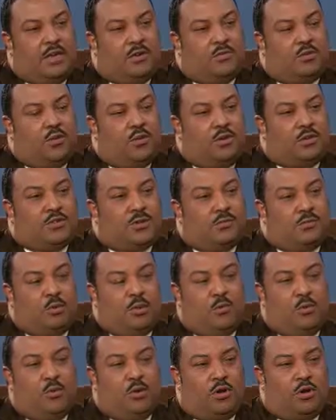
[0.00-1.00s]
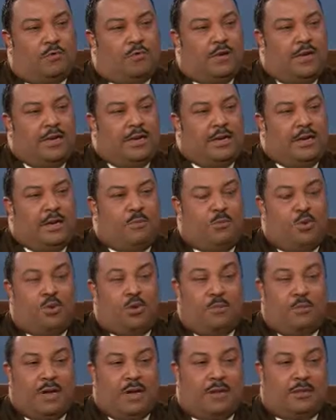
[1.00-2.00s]
And of course, if people want to find out
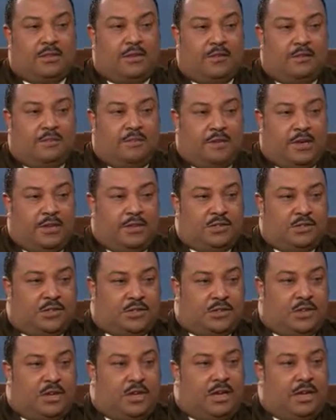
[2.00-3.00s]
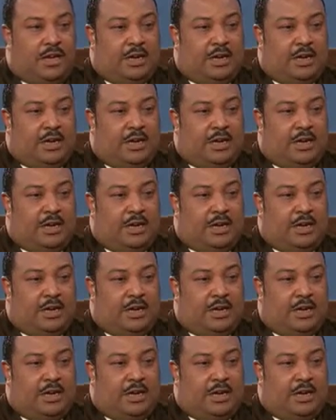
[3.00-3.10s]
more about the events